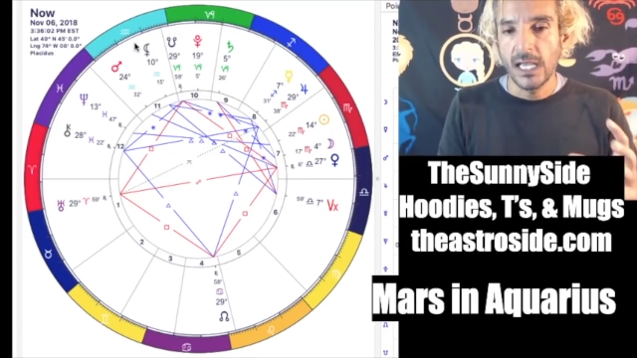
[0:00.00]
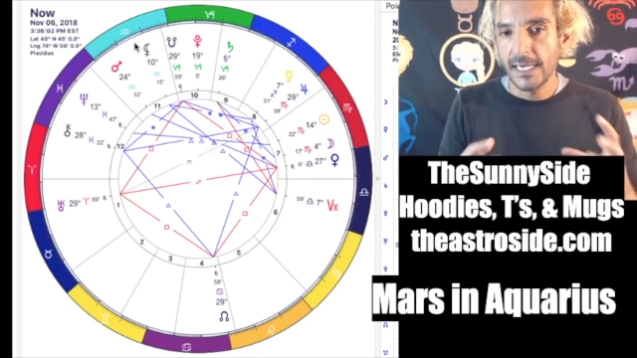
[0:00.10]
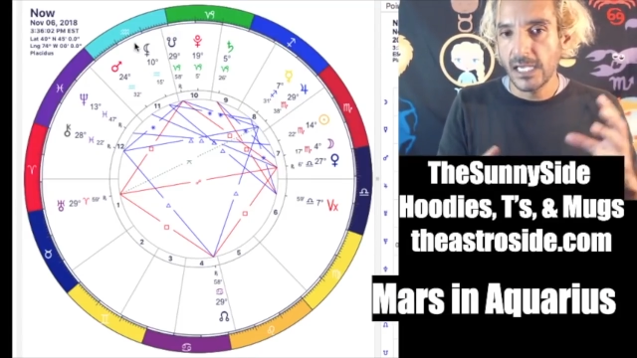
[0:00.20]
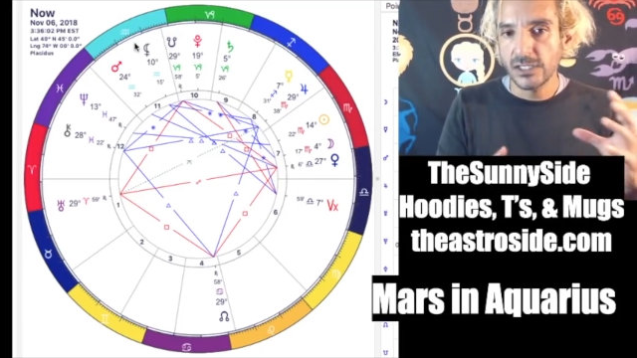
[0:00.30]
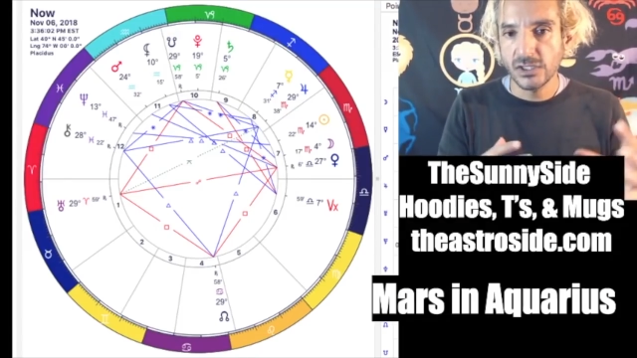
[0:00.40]

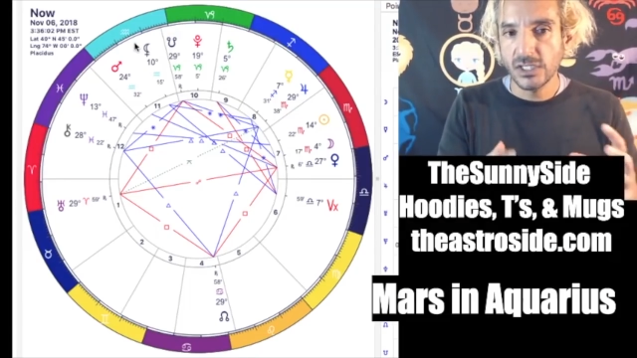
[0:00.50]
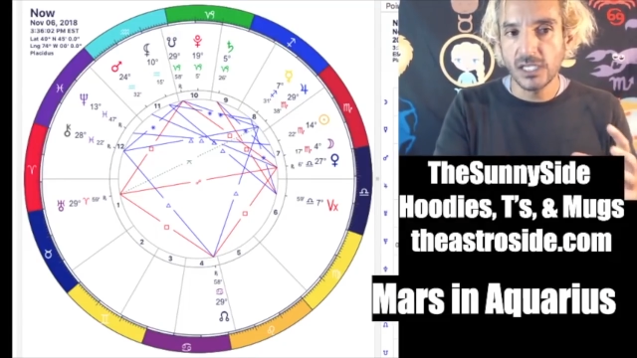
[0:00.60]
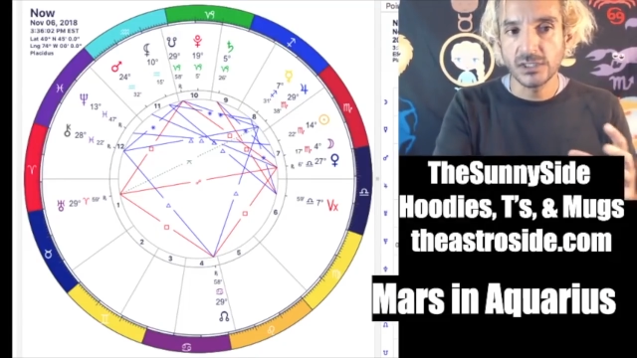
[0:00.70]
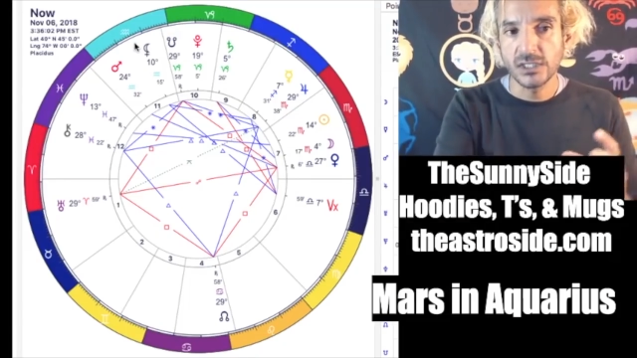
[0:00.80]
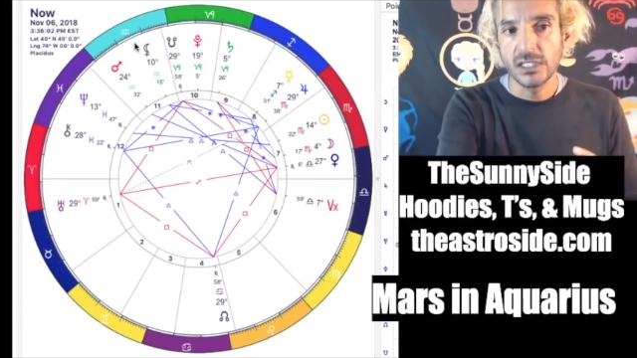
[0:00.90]
And as
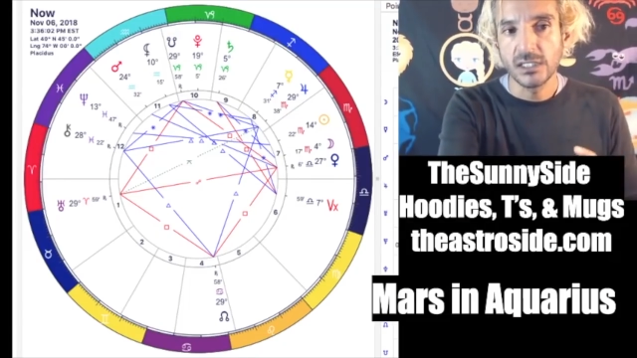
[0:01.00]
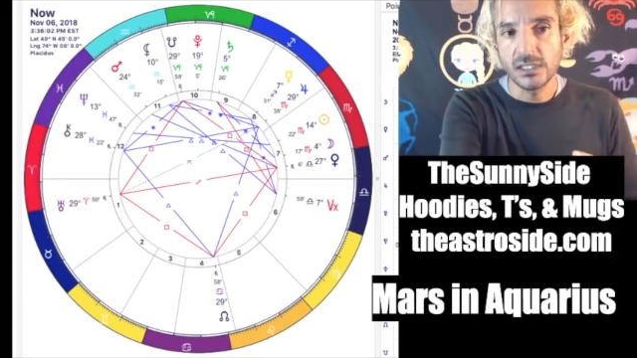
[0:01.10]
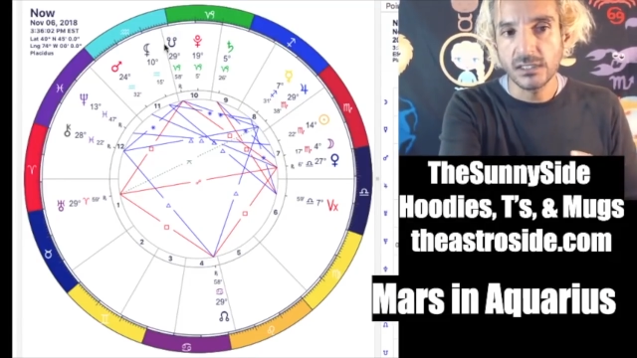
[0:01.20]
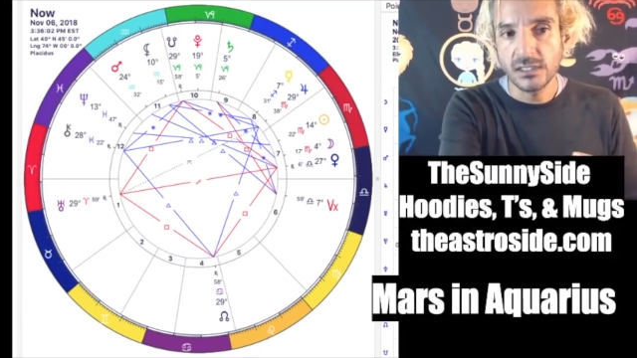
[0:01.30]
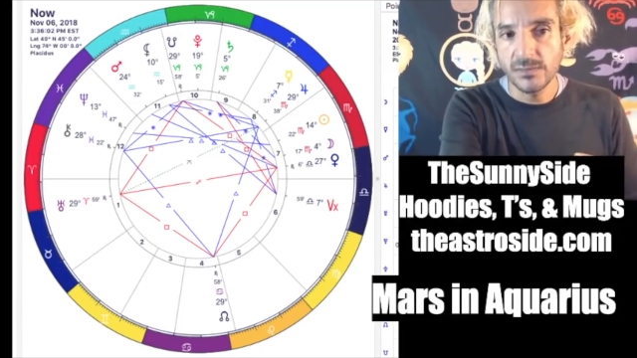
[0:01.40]
such,
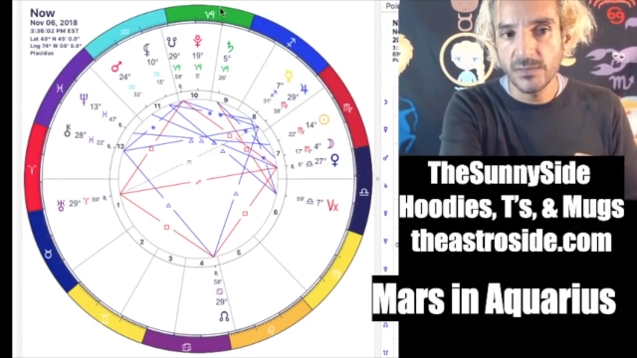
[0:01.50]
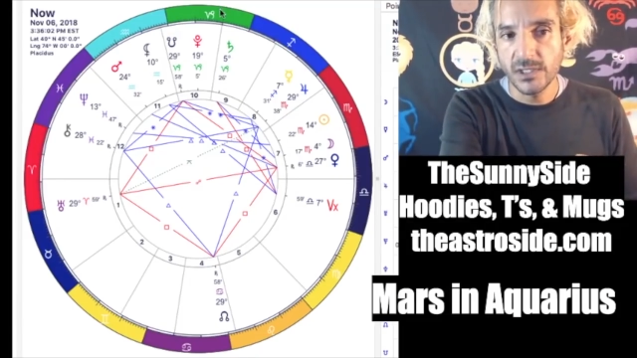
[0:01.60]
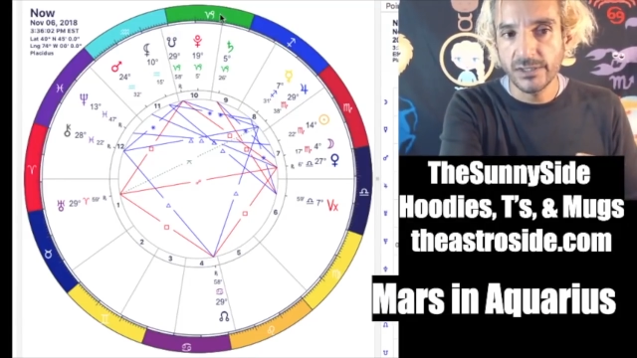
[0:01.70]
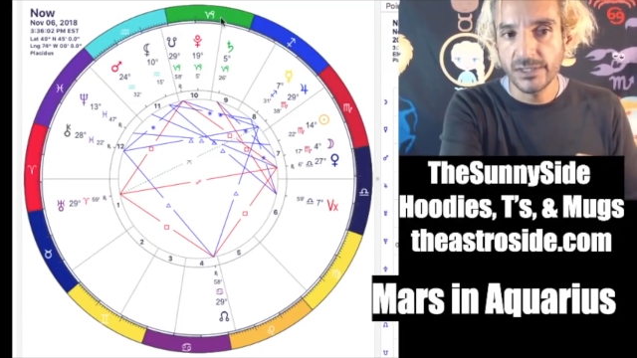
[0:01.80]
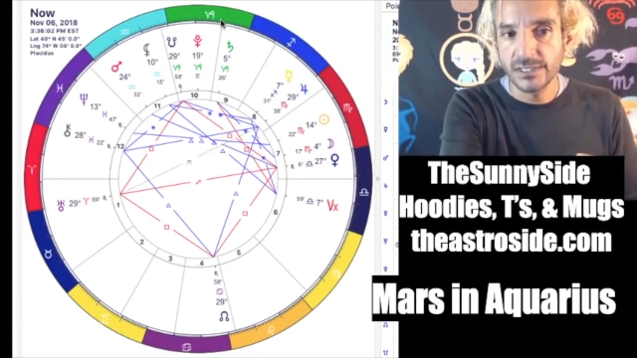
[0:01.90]
there are
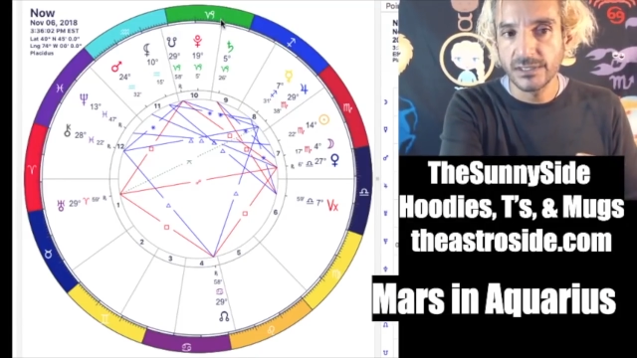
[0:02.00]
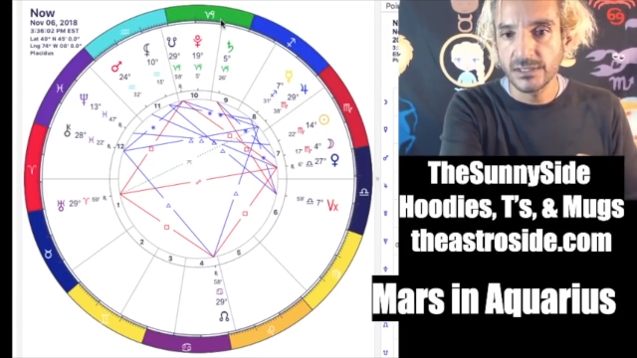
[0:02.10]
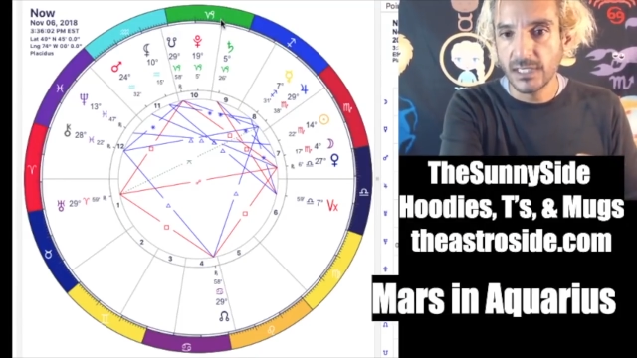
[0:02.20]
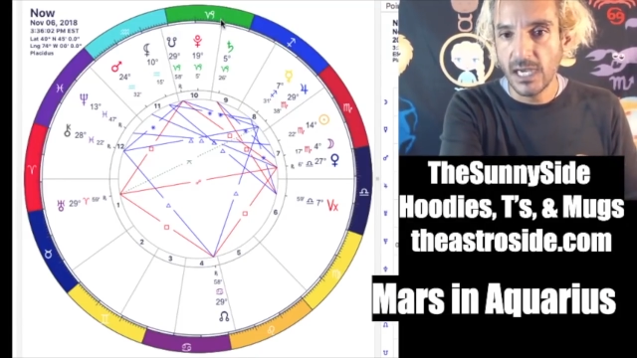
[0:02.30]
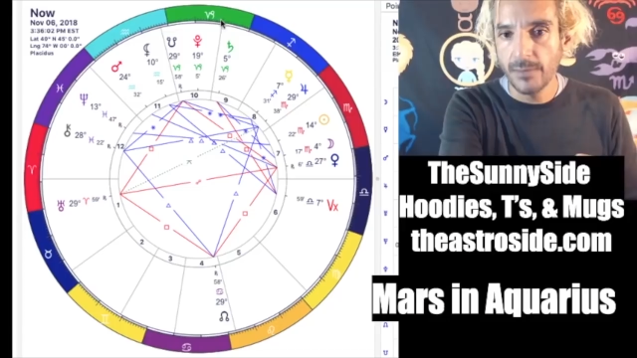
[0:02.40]
similarities
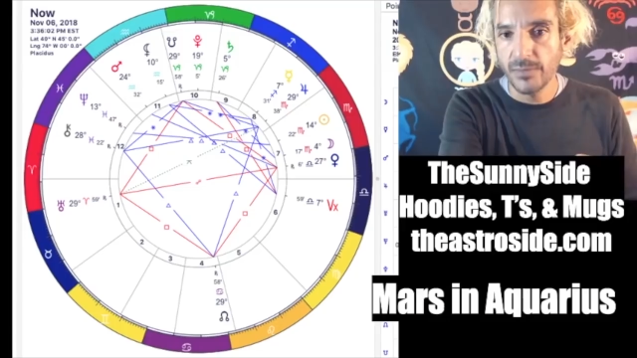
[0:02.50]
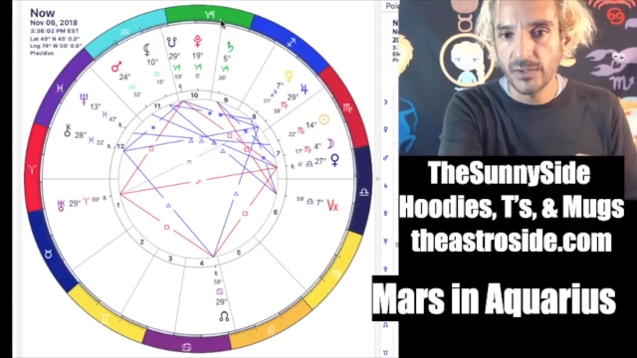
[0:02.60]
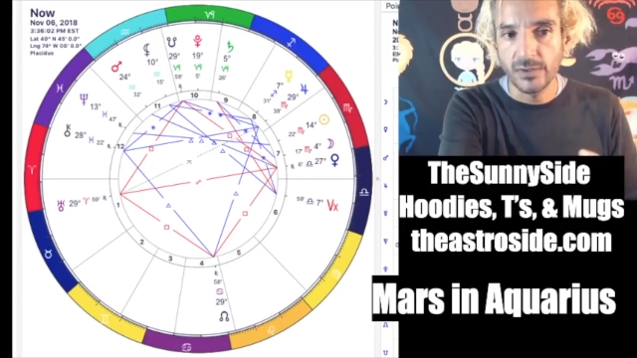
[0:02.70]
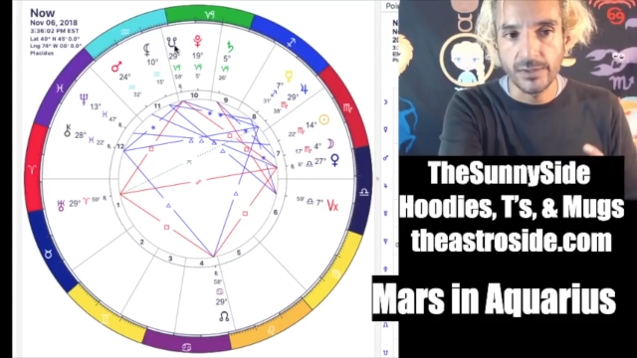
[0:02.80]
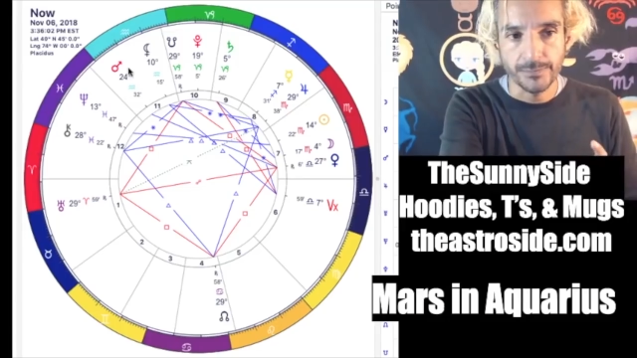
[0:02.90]
to
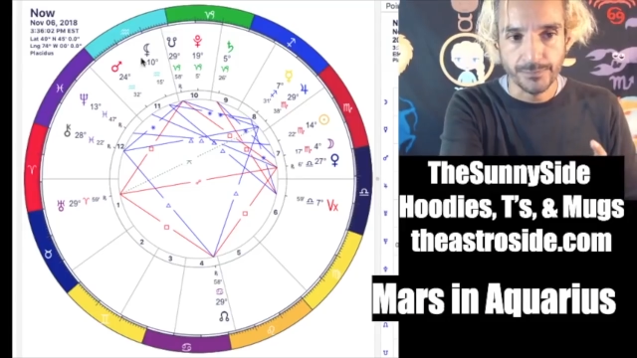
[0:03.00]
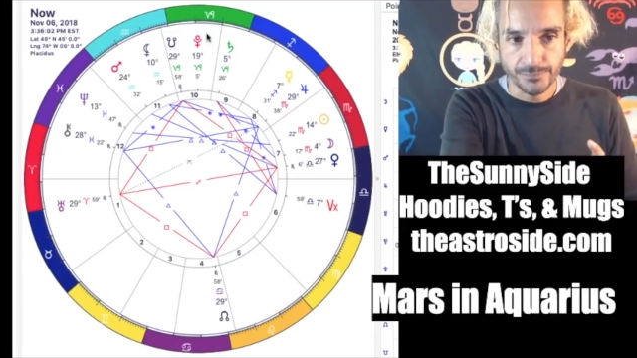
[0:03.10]
Capricorn.